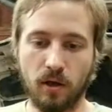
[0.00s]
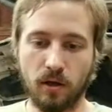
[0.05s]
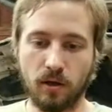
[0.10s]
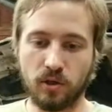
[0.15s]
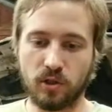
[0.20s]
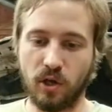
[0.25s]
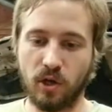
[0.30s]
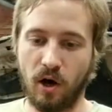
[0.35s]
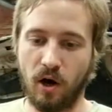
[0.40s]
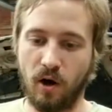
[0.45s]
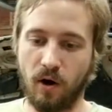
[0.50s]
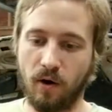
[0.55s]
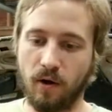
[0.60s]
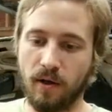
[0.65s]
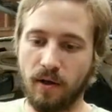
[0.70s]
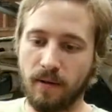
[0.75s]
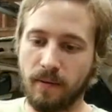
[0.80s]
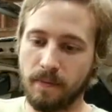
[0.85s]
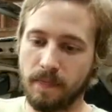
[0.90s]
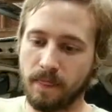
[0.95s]
So,
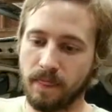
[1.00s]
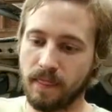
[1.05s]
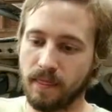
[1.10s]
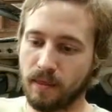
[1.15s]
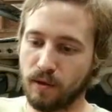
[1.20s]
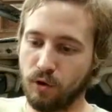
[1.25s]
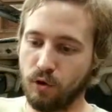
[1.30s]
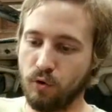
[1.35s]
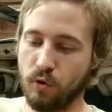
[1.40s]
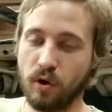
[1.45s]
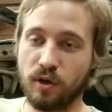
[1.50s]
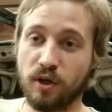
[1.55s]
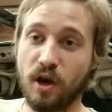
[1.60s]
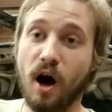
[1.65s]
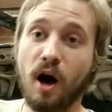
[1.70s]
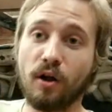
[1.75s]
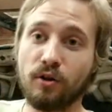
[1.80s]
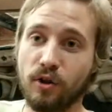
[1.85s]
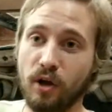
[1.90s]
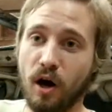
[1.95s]

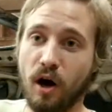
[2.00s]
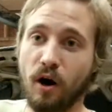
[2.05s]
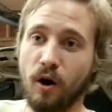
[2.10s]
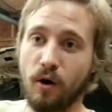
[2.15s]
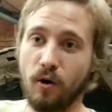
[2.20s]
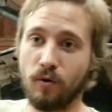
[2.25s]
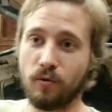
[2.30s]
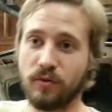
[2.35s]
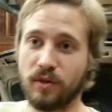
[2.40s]
y'all know